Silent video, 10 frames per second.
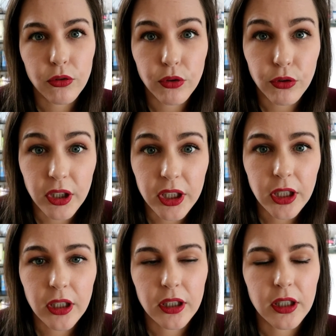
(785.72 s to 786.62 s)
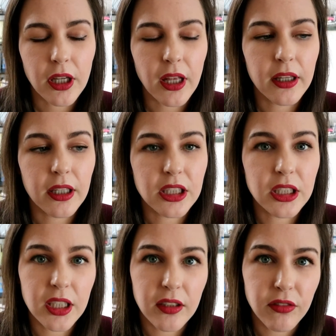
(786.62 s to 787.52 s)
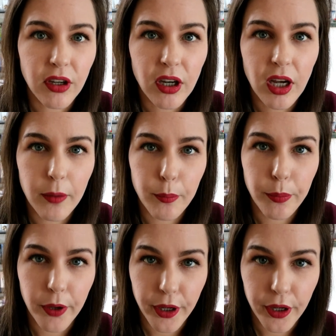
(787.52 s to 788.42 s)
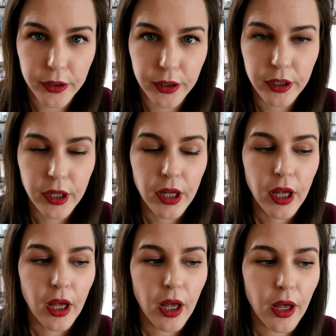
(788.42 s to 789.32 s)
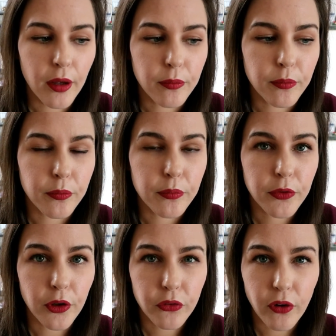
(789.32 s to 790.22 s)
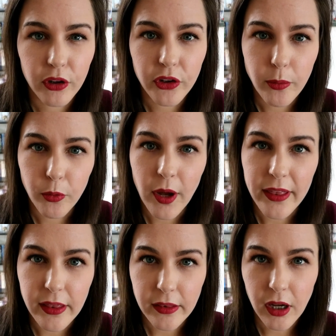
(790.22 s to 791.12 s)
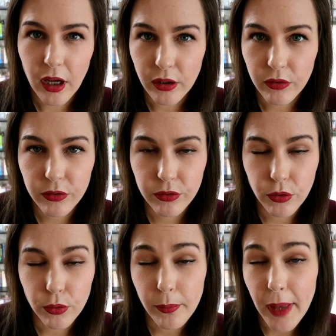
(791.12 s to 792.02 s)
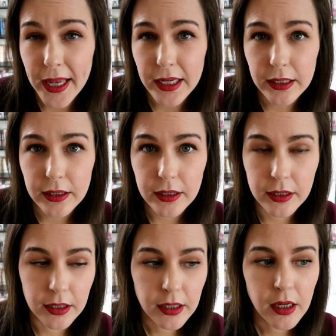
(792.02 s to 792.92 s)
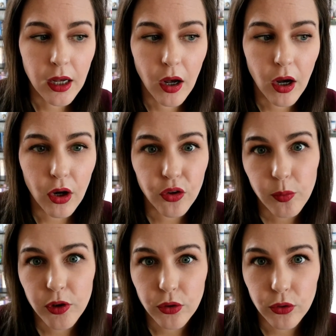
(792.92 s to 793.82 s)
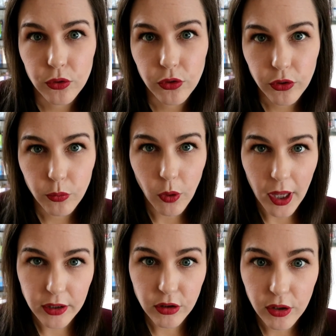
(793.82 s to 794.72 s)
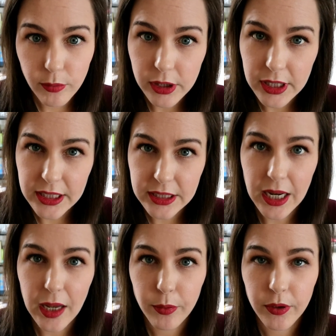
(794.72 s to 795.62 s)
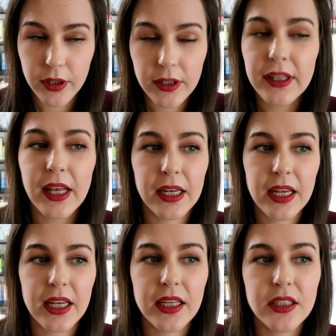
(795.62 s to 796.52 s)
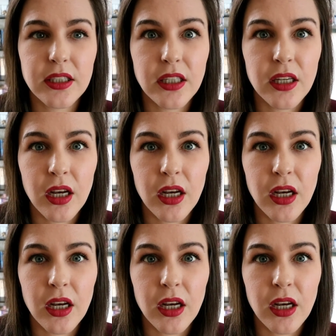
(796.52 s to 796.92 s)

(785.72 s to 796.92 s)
Zurich, and then Geneva and Bern. So as far as I'm aware, they're the kind of 4 main hospitals where transplantation happens, and each